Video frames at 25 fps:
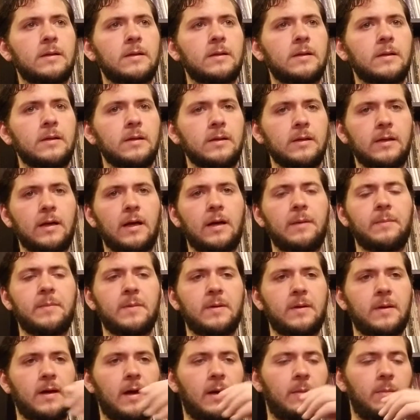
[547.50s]
you know,
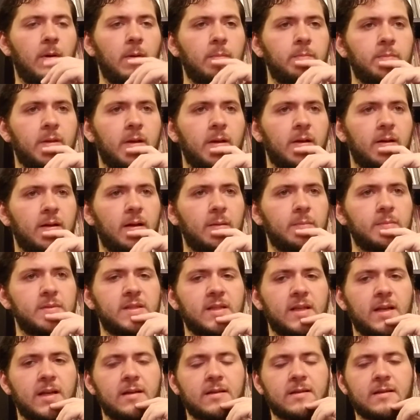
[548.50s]
I'm up there and I'm
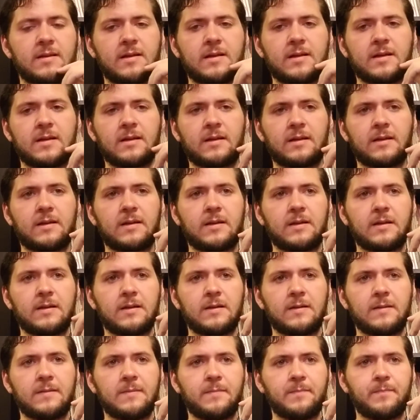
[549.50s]
seeing like,
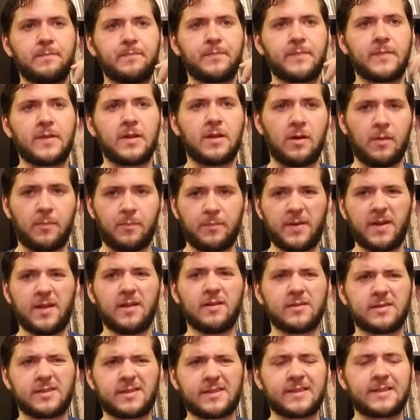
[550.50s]
you know,
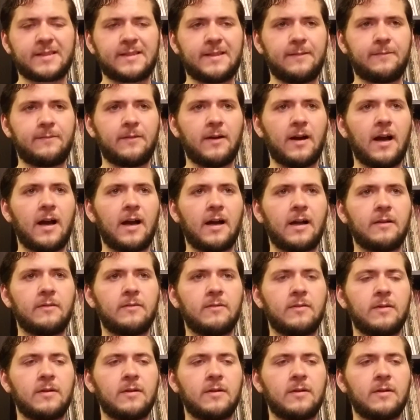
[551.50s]
Beatles 65.